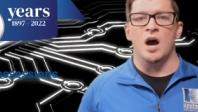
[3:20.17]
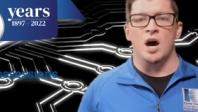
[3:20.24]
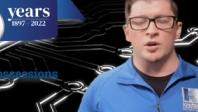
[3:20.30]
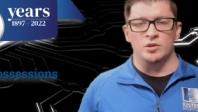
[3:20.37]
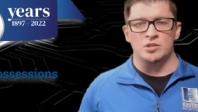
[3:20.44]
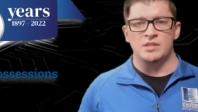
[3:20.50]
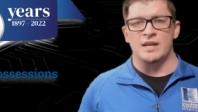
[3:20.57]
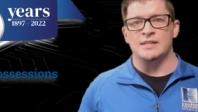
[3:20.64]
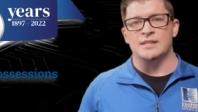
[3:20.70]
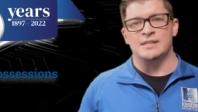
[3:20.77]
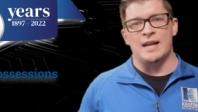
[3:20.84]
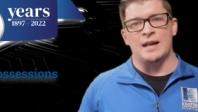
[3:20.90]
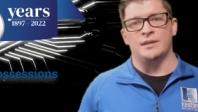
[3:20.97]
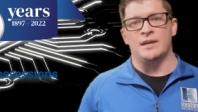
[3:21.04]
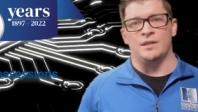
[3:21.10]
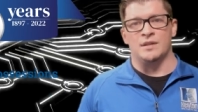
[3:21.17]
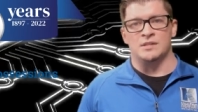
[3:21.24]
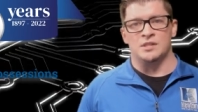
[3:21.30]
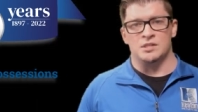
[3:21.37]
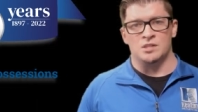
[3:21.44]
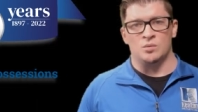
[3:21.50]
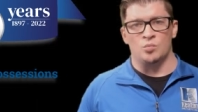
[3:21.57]
understands exactly how the
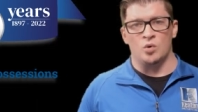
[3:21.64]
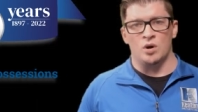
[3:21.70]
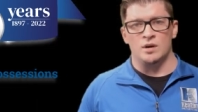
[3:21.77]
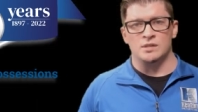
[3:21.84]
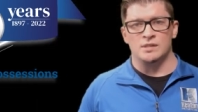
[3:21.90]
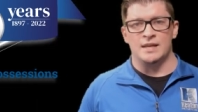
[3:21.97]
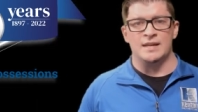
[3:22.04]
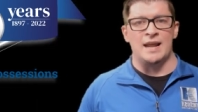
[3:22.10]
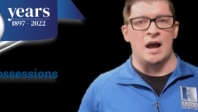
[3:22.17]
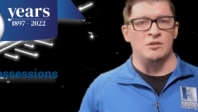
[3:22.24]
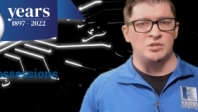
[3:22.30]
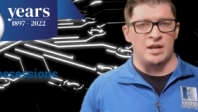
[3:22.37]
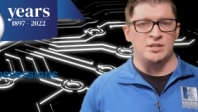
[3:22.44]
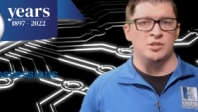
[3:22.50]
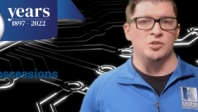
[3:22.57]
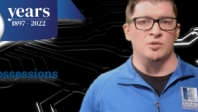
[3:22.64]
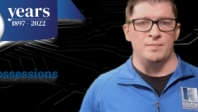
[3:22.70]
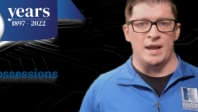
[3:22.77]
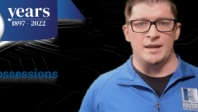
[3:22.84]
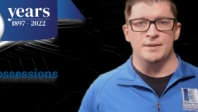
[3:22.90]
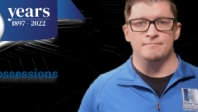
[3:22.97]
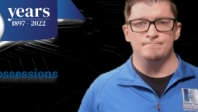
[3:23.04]
system works and how changes are
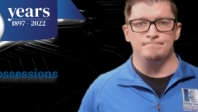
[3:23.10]
made.